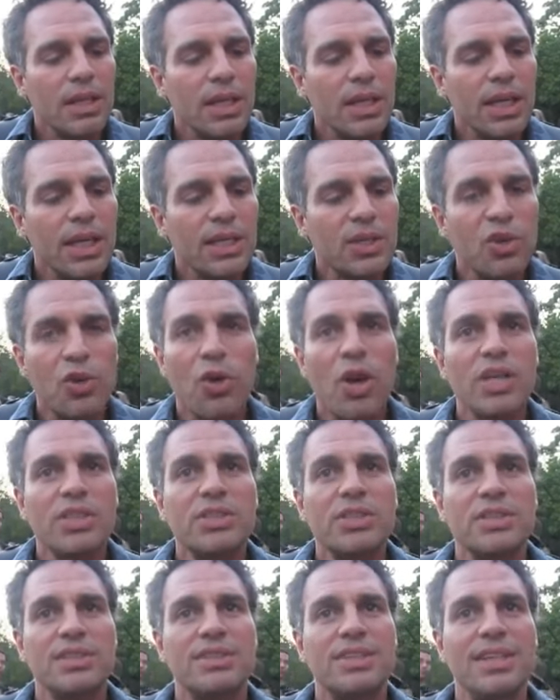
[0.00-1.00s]
it
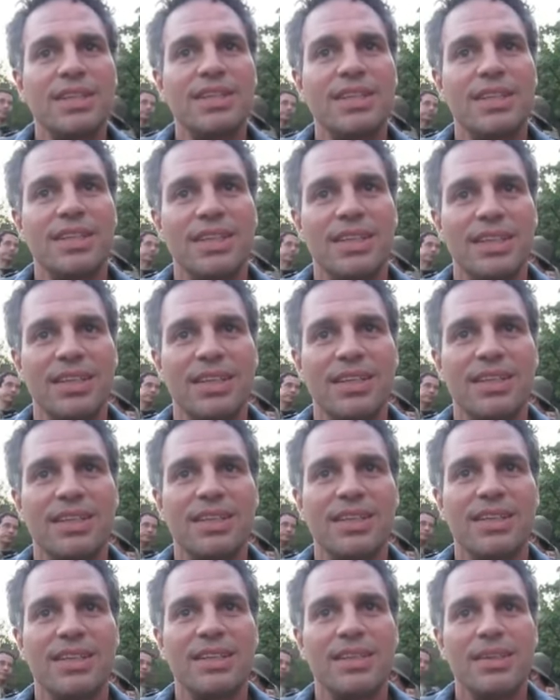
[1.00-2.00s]
crushes dignity.
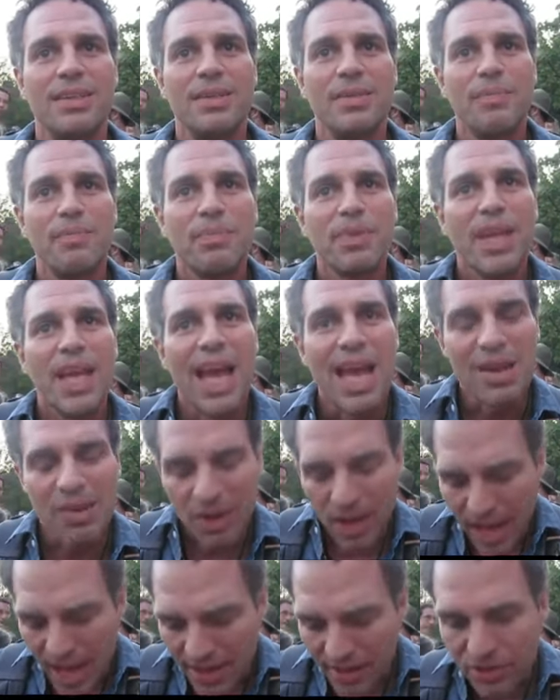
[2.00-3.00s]

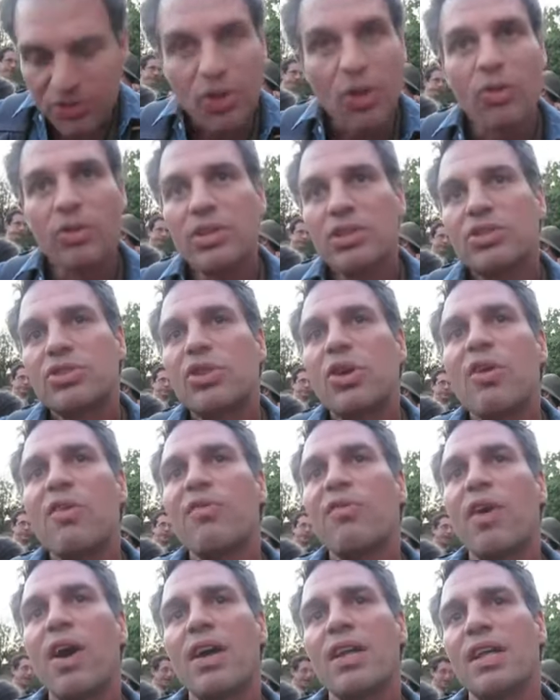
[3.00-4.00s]
And there's only so
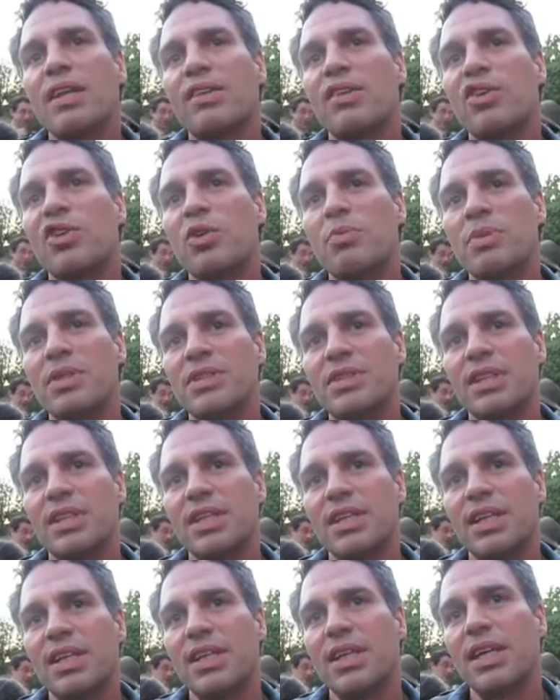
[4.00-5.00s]
far that the human
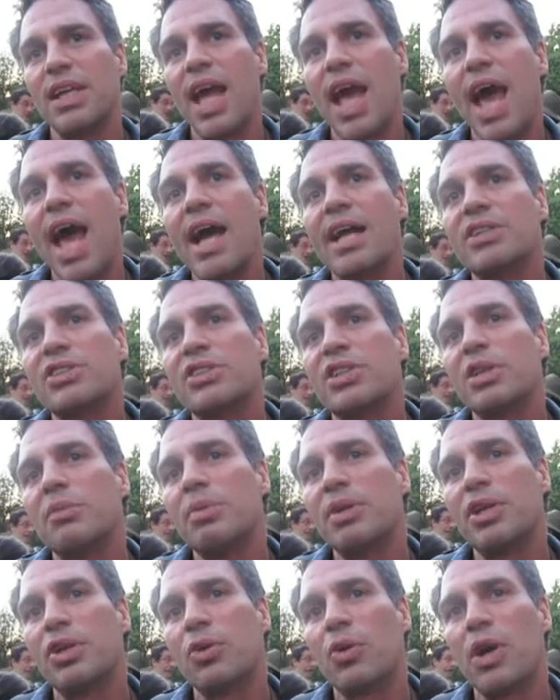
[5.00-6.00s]
dignity can actually
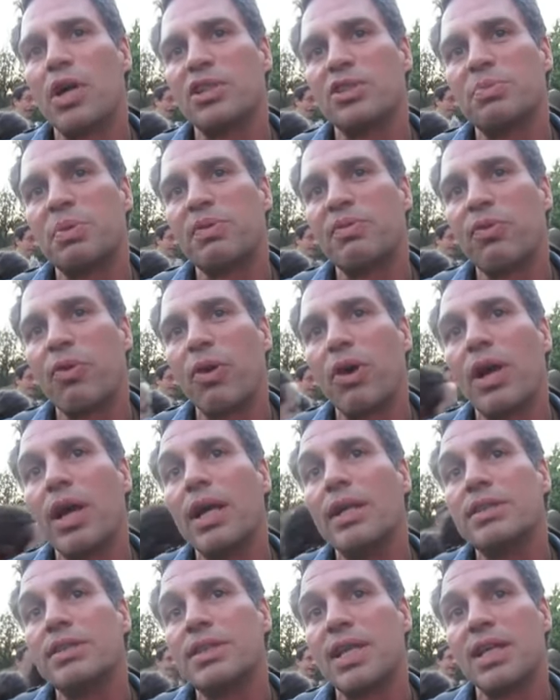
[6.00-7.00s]
be crushed before
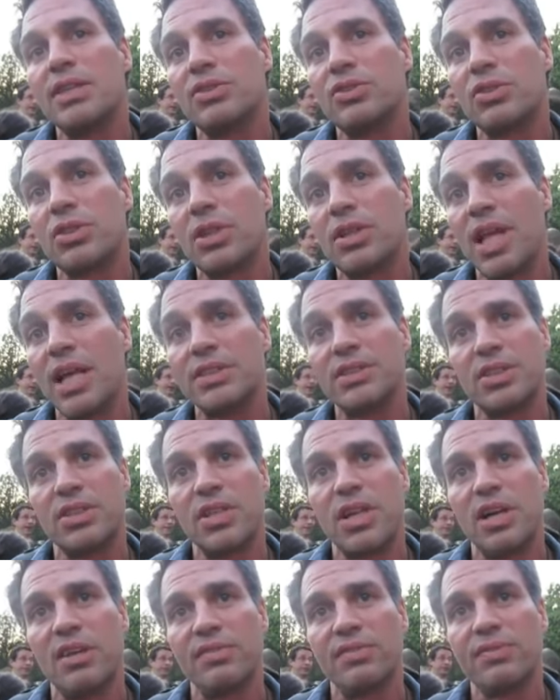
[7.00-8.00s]
it says that's
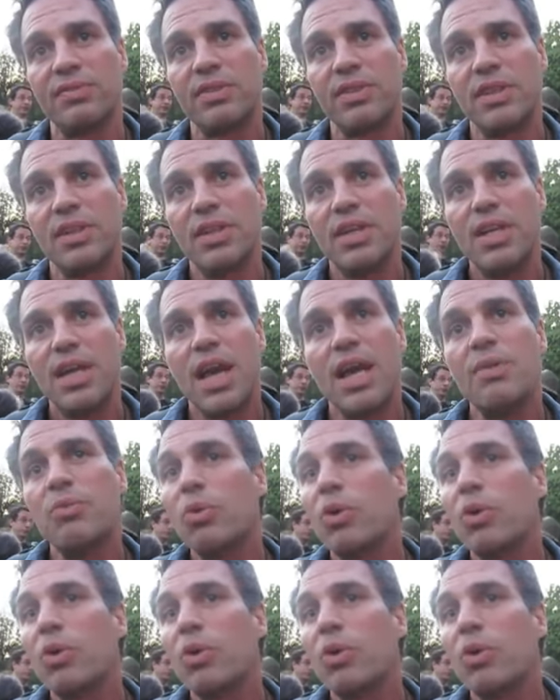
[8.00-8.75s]
enough. And